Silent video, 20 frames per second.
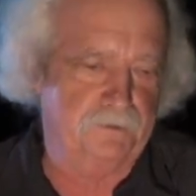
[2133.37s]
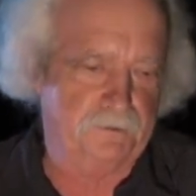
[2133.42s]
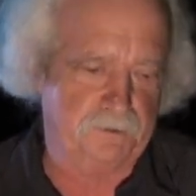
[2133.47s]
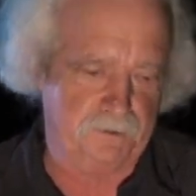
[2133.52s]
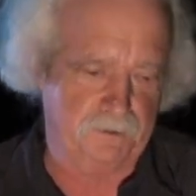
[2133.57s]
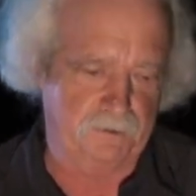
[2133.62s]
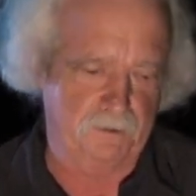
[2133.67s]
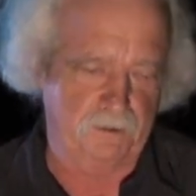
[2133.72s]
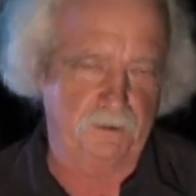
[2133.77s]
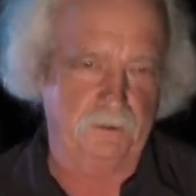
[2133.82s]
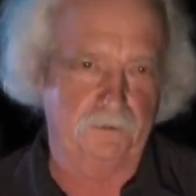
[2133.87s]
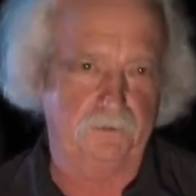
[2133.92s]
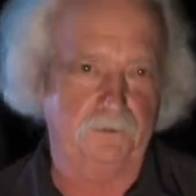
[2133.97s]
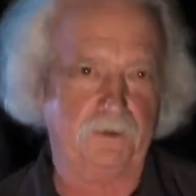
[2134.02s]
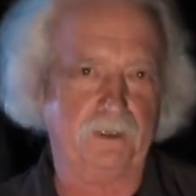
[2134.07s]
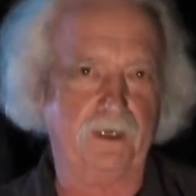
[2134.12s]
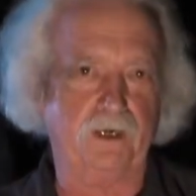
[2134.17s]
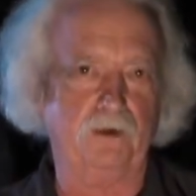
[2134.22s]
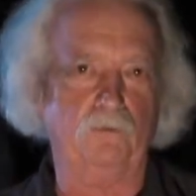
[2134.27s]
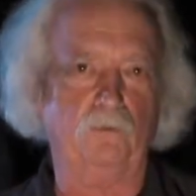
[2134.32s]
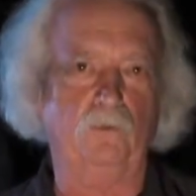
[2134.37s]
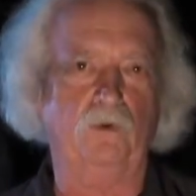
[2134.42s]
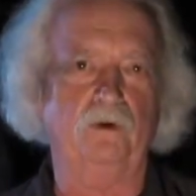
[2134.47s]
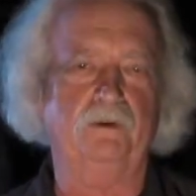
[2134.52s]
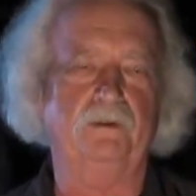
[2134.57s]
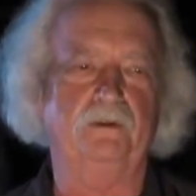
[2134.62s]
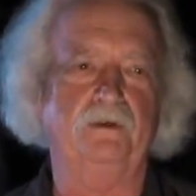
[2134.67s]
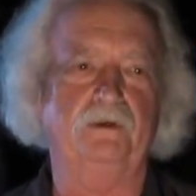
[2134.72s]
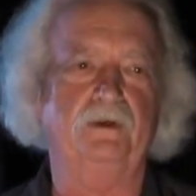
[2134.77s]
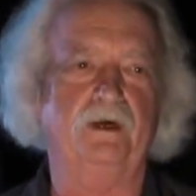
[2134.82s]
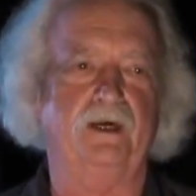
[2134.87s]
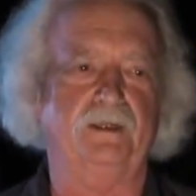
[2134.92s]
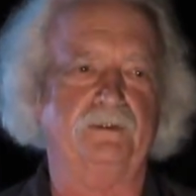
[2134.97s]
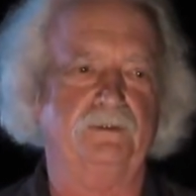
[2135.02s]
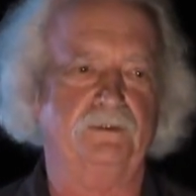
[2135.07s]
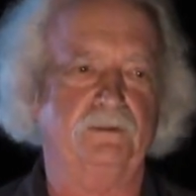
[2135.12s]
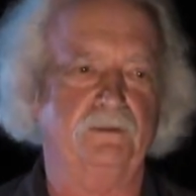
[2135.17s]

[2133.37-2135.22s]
she took out one of the nuts